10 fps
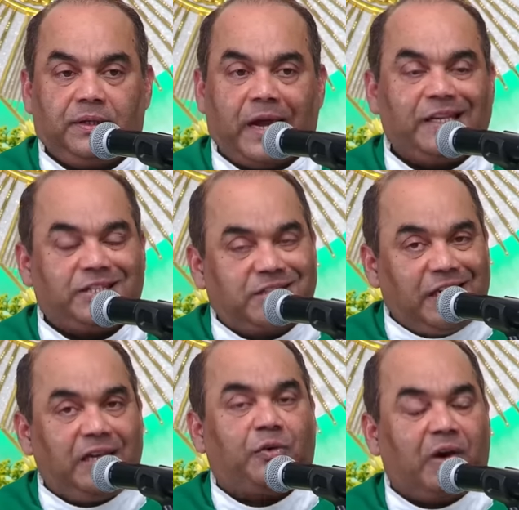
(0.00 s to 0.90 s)
and
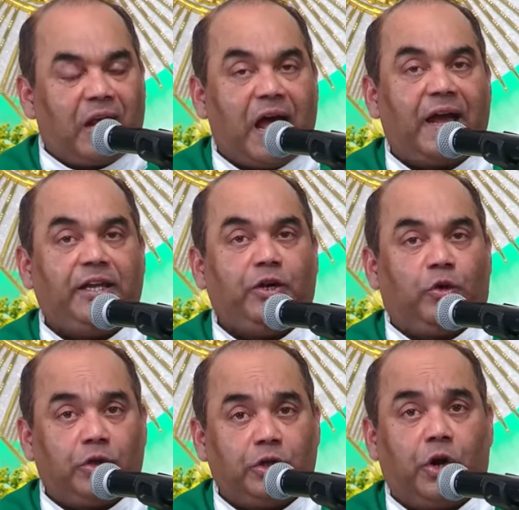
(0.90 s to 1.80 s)
still rely
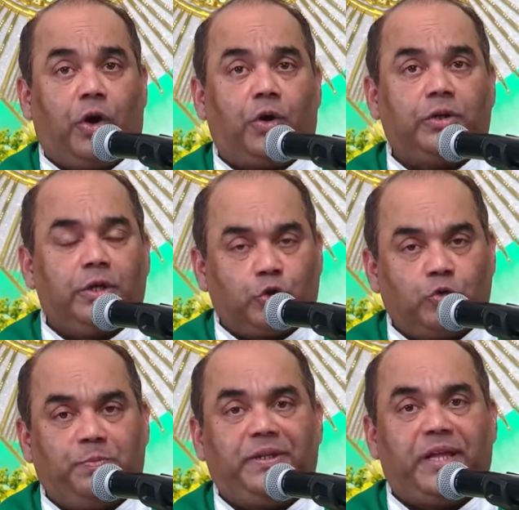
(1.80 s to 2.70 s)
on God to
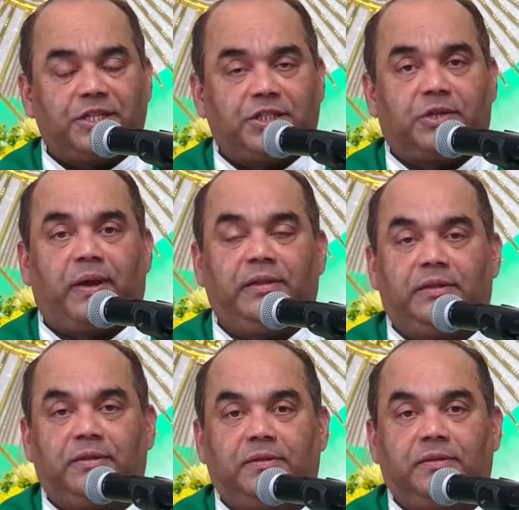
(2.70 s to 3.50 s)
be their strength.